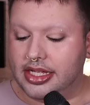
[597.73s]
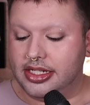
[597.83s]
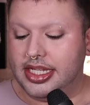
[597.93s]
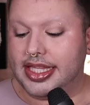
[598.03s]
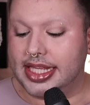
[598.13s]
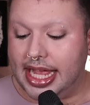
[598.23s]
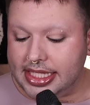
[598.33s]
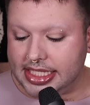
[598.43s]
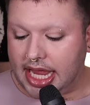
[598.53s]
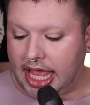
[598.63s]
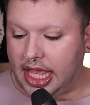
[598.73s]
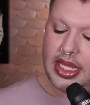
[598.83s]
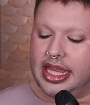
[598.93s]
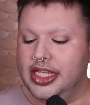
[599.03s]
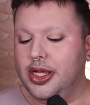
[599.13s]
Disgusting.
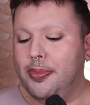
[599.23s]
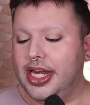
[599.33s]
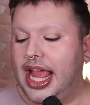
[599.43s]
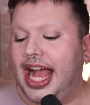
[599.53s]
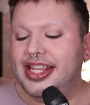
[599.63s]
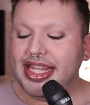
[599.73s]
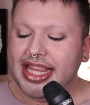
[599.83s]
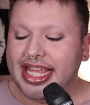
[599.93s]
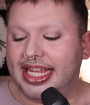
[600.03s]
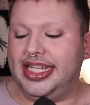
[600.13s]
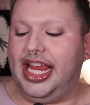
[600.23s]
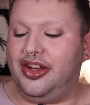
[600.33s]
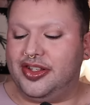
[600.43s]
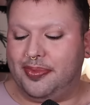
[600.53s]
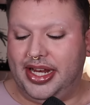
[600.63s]
These are pretty. I just think the
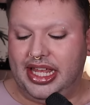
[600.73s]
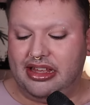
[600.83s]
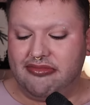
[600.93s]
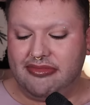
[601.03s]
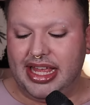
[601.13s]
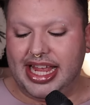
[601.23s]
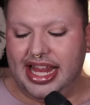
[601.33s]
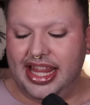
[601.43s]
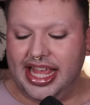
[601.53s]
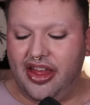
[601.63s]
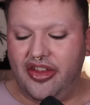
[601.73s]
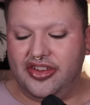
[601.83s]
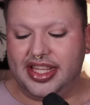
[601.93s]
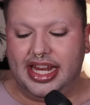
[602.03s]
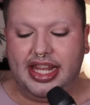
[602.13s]
container's pretty. I kind of like how they're
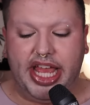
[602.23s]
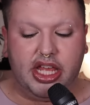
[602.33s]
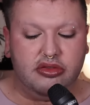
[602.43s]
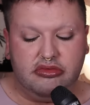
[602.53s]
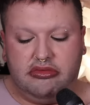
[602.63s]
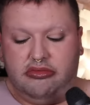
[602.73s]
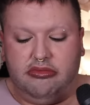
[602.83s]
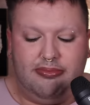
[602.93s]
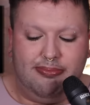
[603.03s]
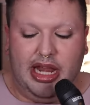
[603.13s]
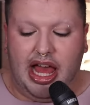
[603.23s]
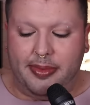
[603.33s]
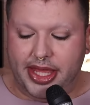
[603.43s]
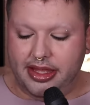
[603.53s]
just kind of like blobby.